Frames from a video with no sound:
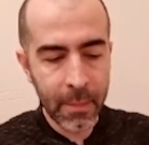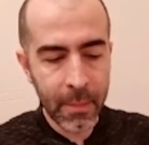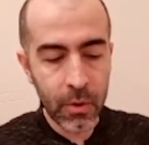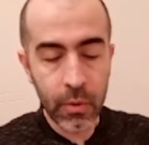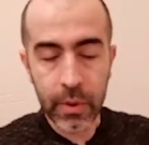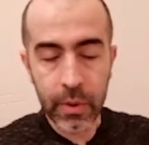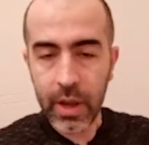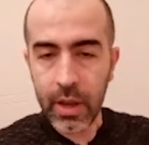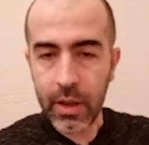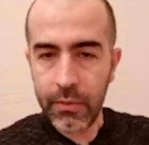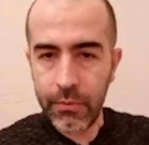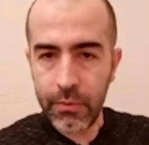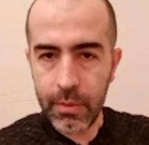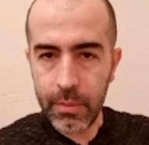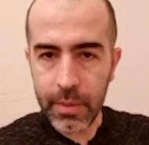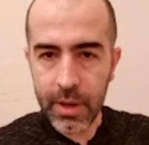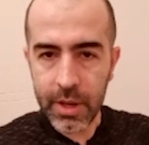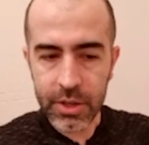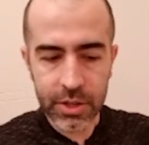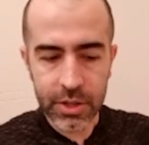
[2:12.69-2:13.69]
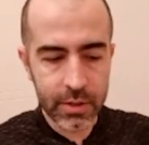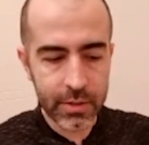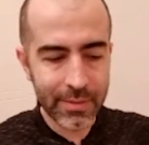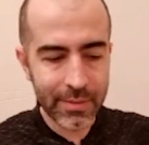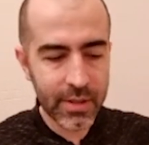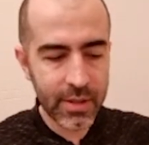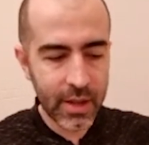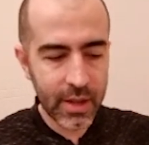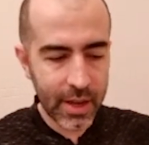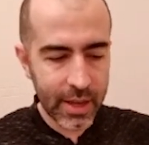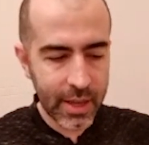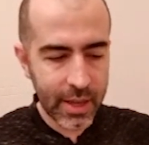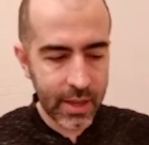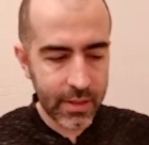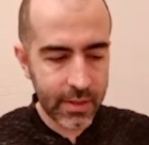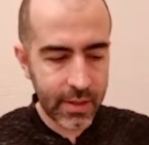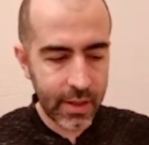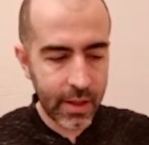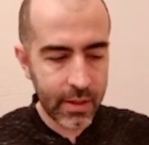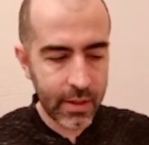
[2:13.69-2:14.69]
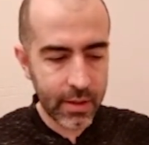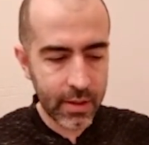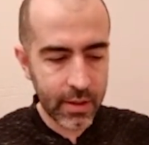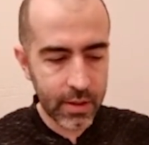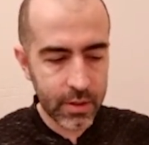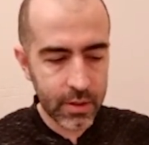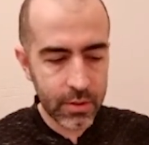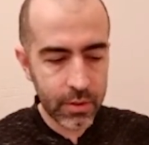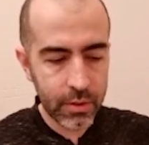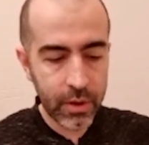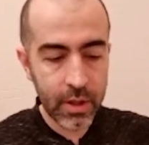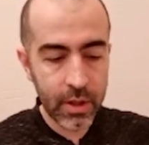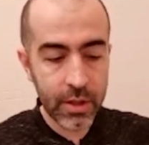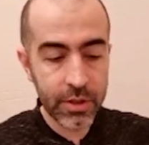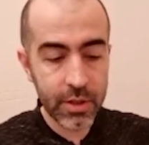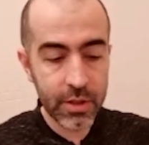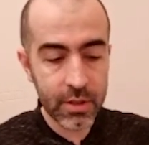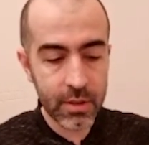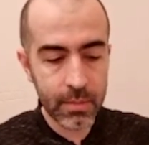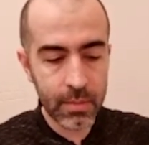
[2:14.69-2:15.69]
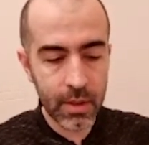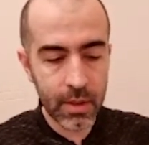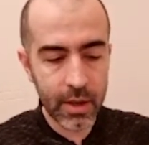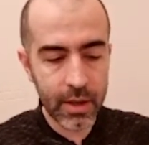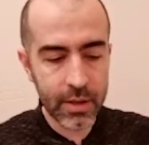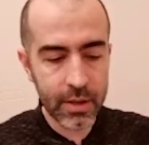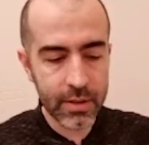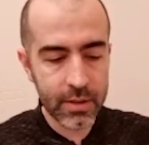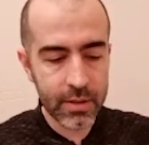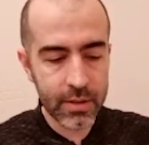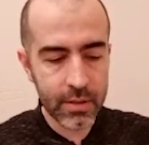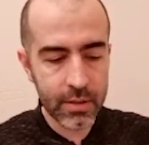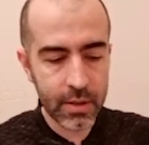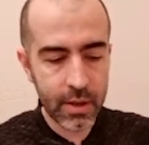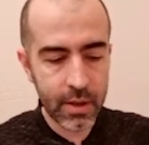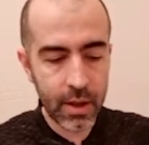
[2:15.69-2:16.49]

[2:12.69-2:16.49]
correct information, I can tell the circulation supply is